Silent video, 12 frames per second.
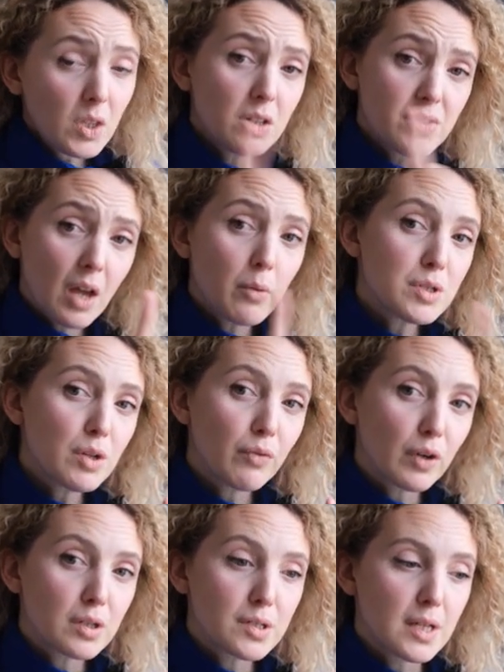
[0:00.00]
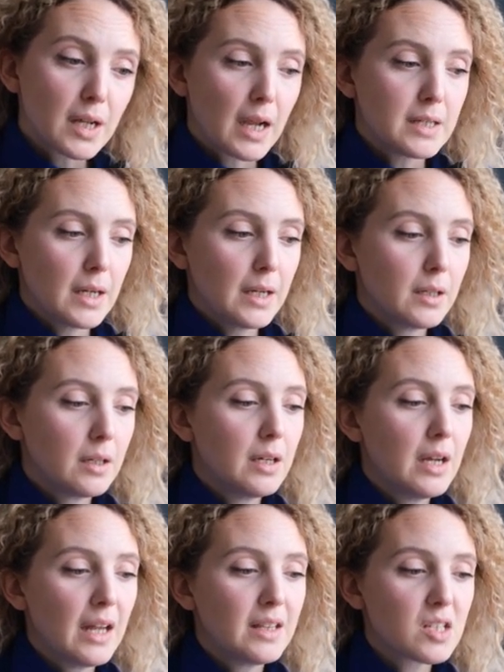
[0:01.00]
So that was the first thing I did.
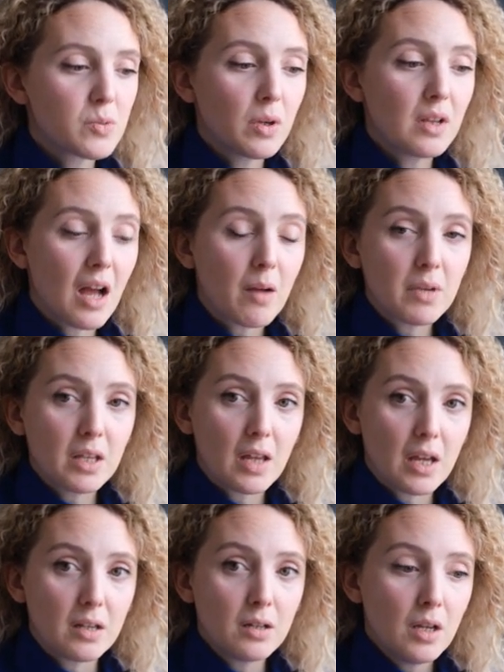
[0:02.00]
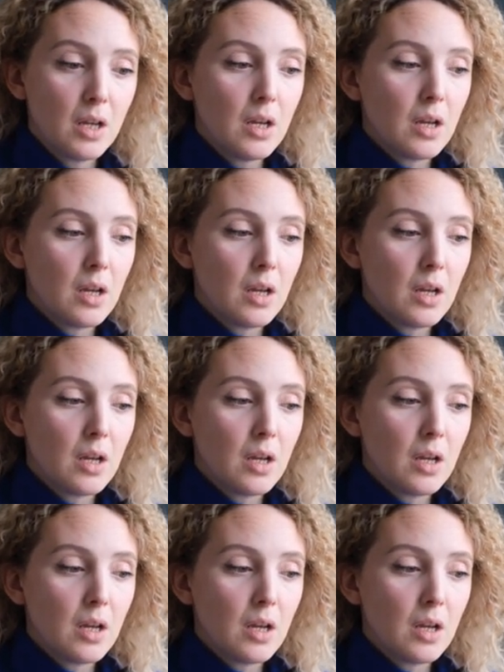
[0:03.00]
And this will allow me then,